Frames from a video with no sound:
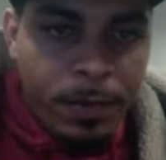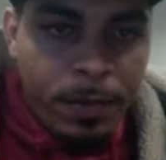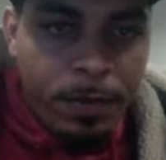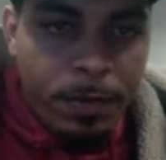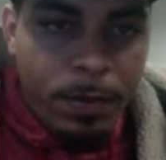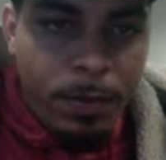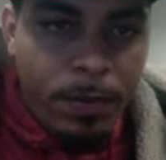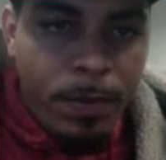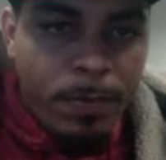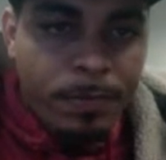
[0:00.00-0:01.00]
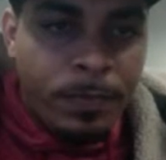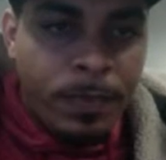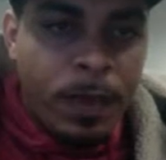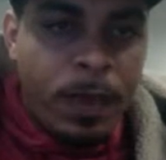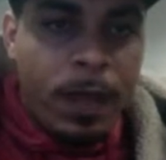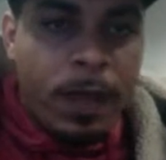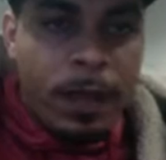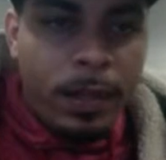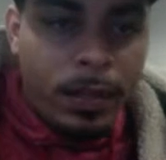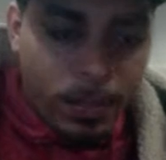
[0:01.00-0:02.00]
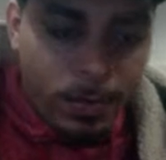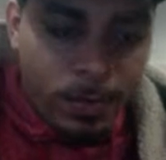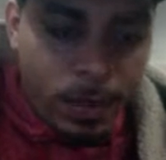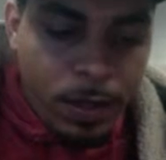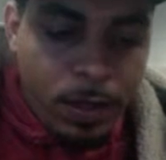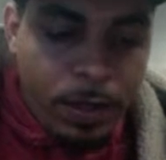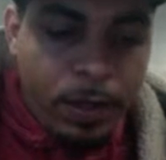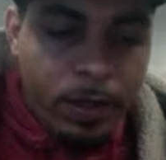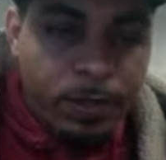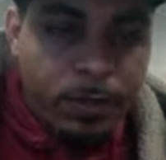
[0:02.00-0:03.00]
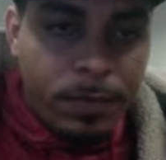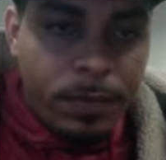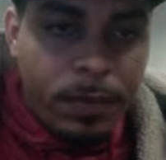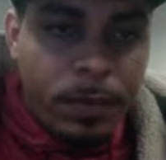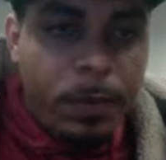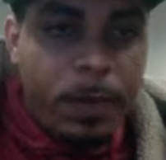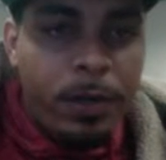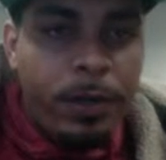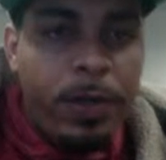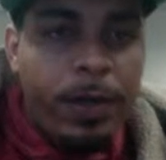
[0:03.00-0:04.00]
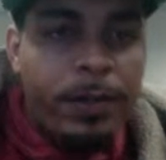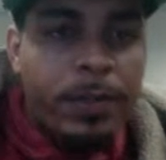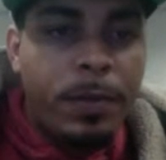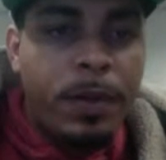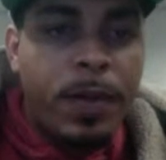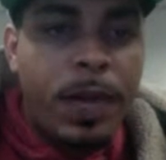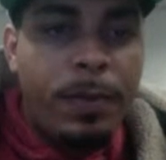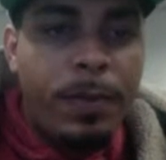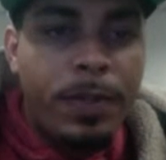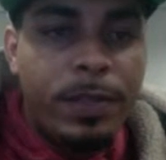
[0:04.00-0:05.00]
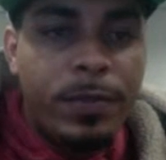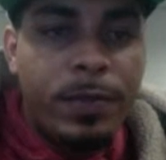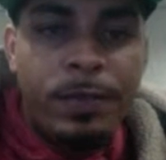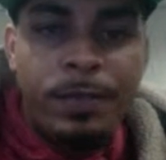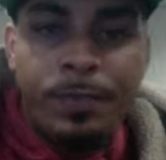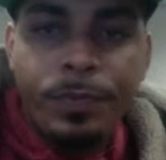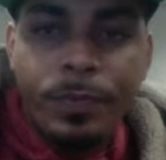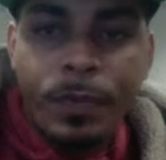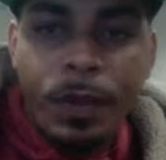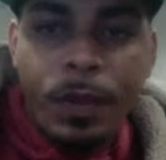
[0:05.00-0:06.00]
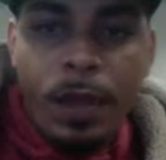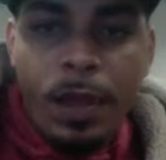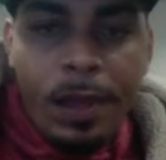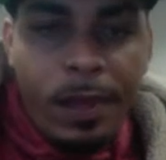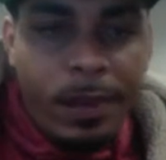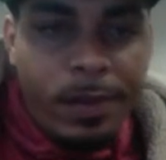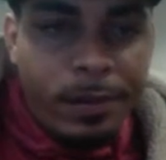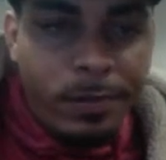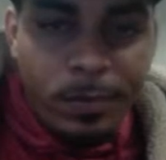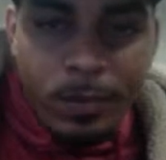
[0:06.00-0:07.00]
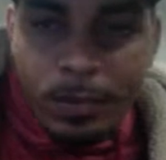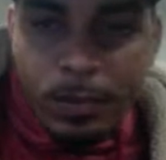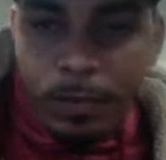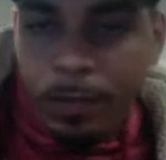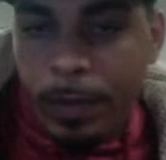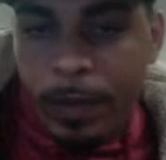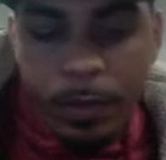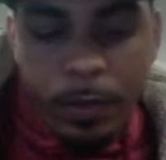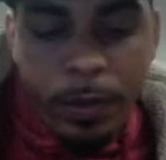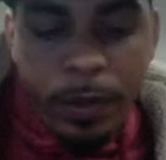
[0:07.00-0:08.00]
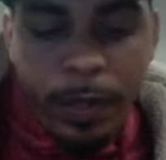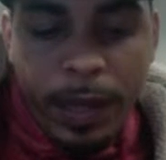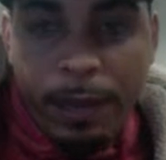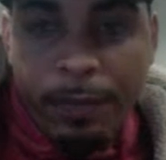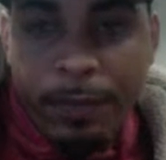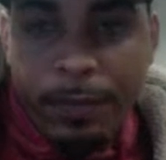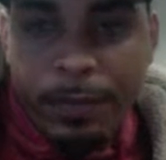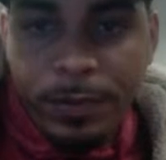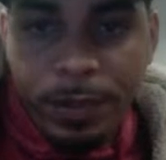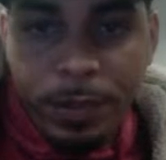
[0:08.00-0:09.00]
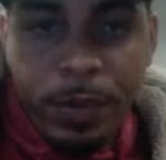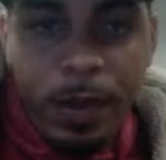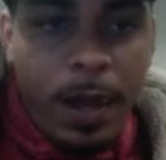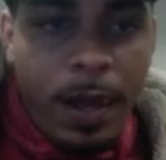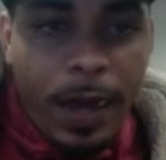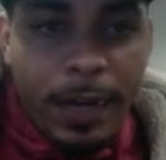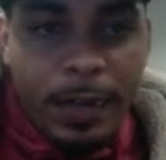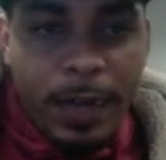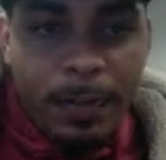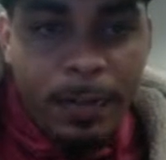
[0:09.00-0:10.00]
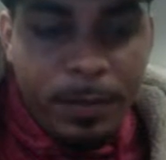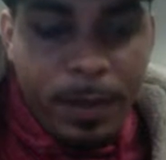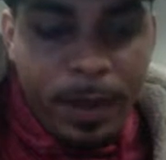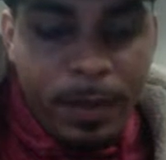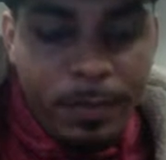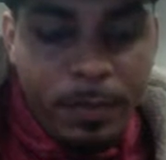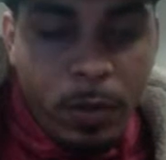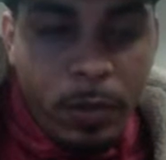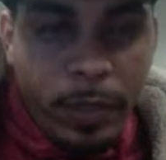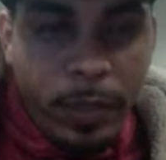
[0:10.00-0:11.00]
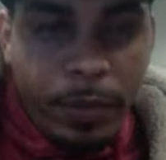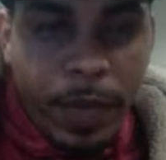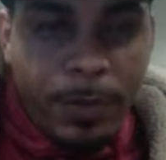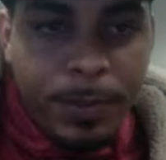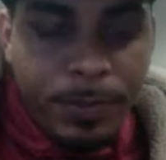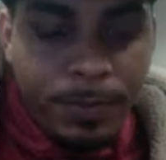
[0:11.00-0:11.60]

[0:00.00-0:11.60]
Boom. And what I'm going to do here is I'm going to copy this one and make the word life. So I can copy by holding down Option